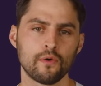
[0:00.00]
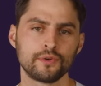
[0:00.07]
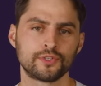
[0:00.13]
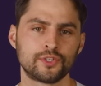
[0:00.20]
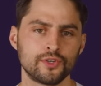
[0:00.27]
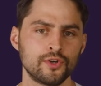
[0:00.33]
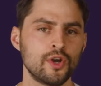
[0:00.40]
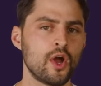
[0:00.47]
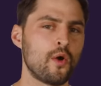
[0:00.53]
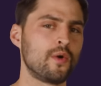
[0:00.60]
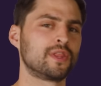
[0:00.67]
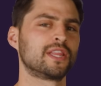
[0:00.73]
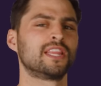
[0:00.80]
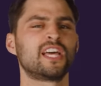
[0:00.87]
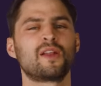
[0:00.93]
always do,
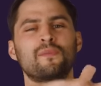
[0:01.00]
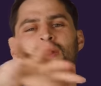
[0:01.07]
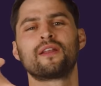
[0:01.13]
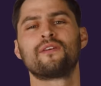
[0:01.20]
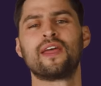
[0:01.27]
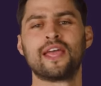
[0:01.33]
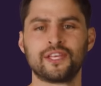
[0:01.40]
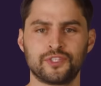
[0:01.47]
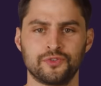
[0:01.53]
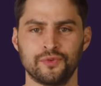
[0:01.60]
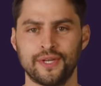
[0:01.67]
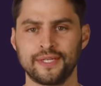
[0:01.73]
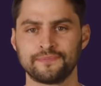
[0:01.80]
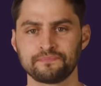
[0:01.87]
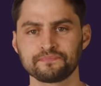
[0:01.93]
with a little bit of history.